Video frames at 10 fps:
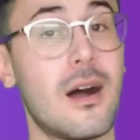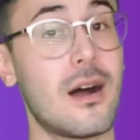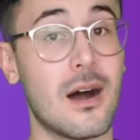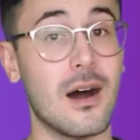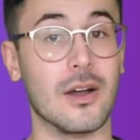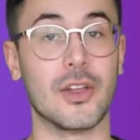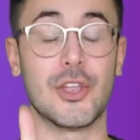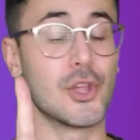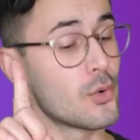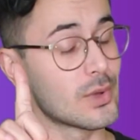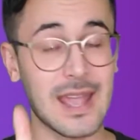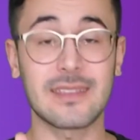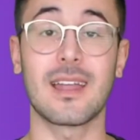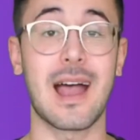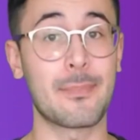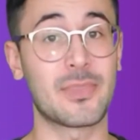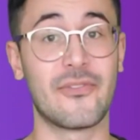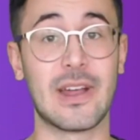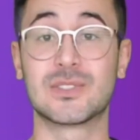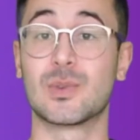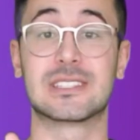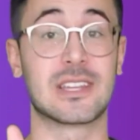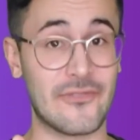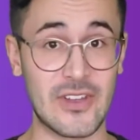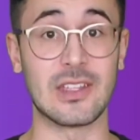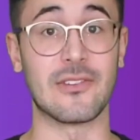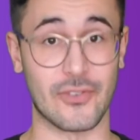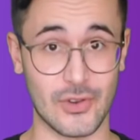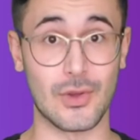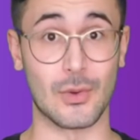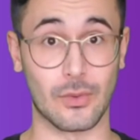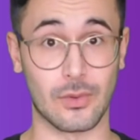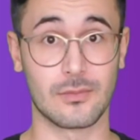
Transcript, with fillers: Uh-uh, you don't get the hot defense when it's convenient for you.